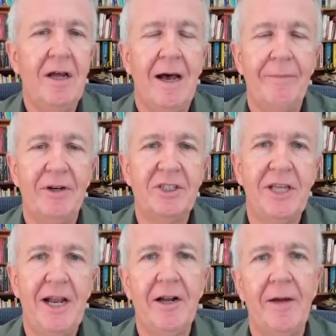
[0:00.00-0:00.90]
I'm going to
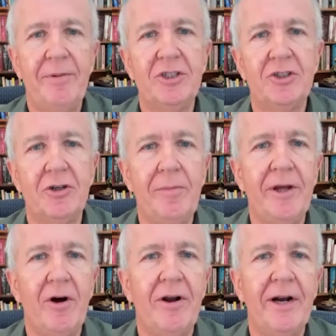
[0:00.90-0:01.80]
set it up and zoom
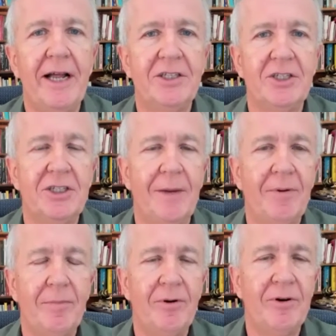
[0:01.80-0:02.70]
in on it as a
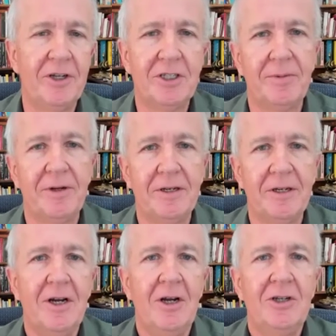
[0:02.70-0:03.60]
separate participant,
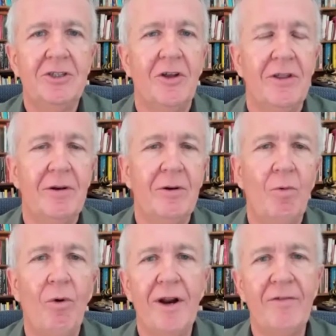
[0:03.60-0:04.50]
so that
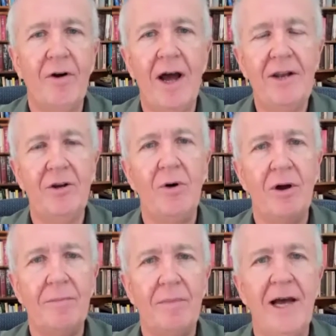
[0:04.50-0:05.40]
whatever I do
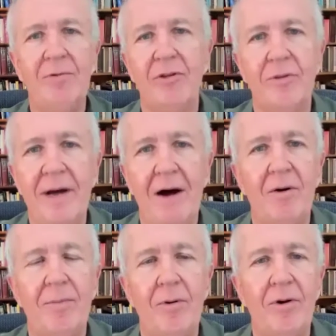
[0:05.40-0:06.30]
on mine with a
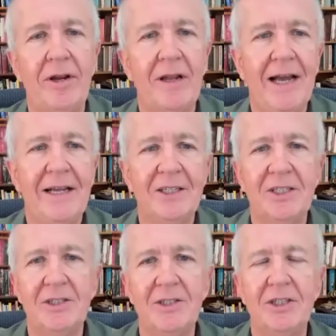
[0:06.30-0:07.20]
PowerPoint, I can
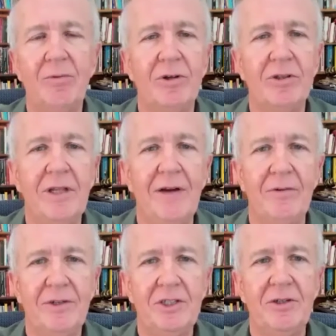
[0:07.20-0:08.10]
still see what
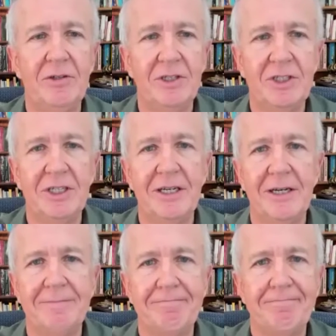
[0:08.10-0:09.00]
every student is
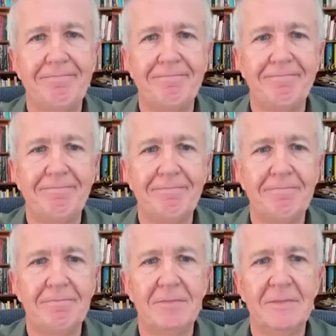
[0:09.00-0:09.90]
seeing
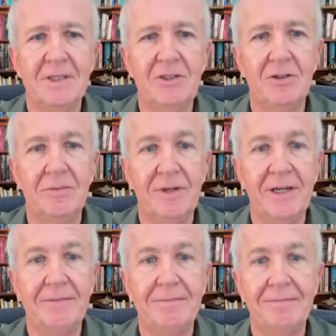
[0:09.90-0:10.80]
zoomed in.